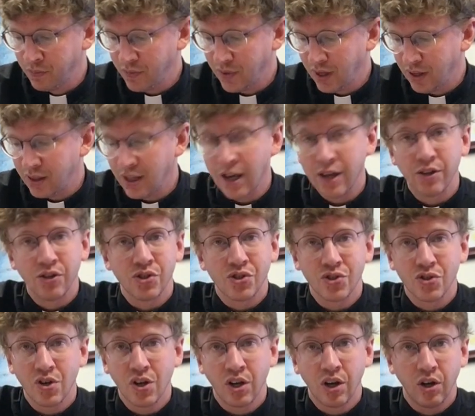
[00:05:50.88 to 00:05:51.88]
And that
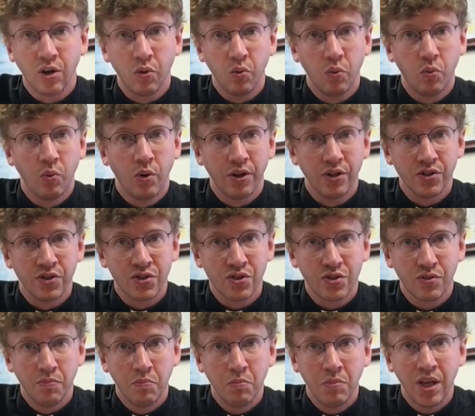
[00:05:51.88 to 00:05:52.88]
is uh, what
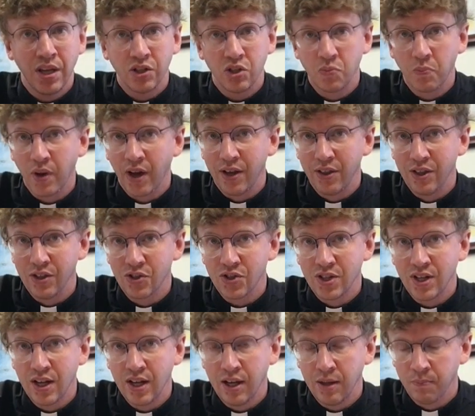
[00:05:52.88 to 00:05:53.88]
is meant by this
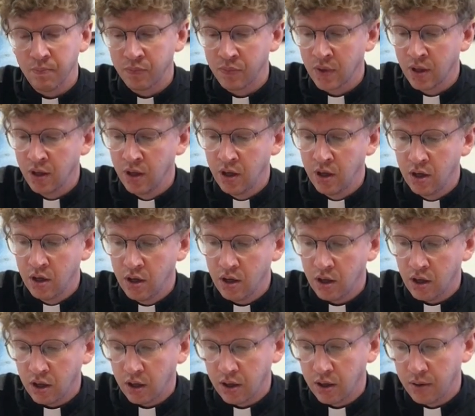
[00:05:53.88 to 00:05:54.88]
name
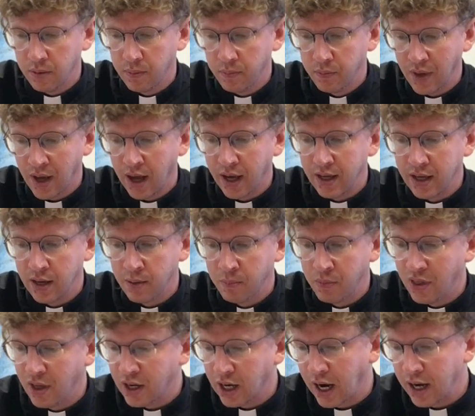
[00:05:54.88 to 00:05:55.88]
uh, I am
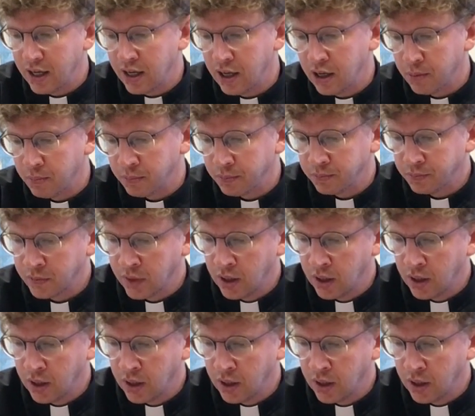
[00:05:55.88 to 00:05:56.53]
that I am.